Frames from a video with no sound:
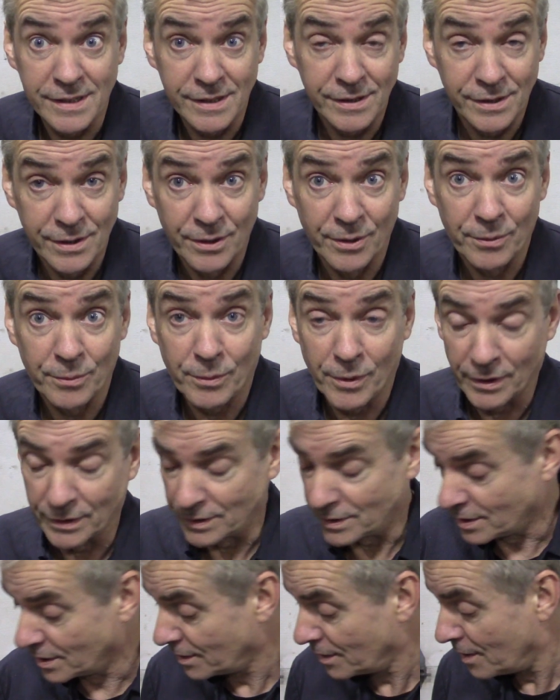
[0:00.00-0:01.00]
you don't
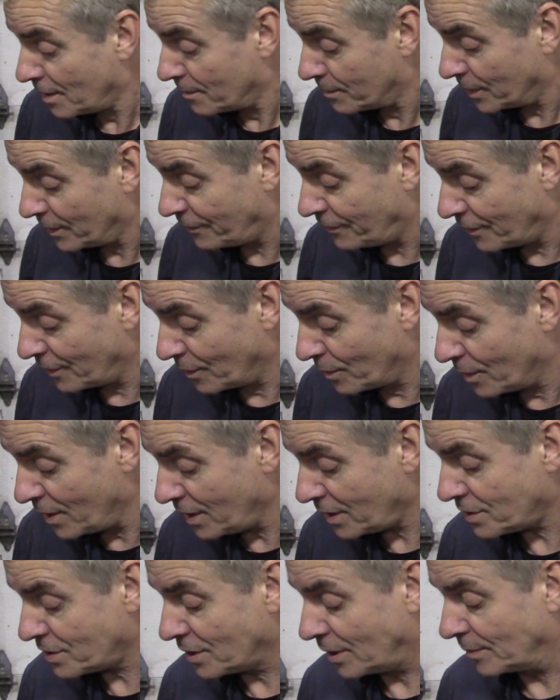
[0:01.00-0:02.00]
want. But for a
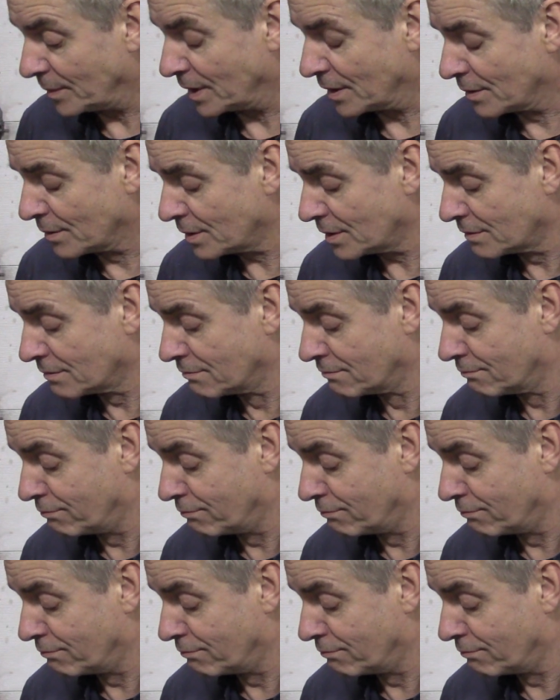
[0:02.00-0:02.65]
workshop use,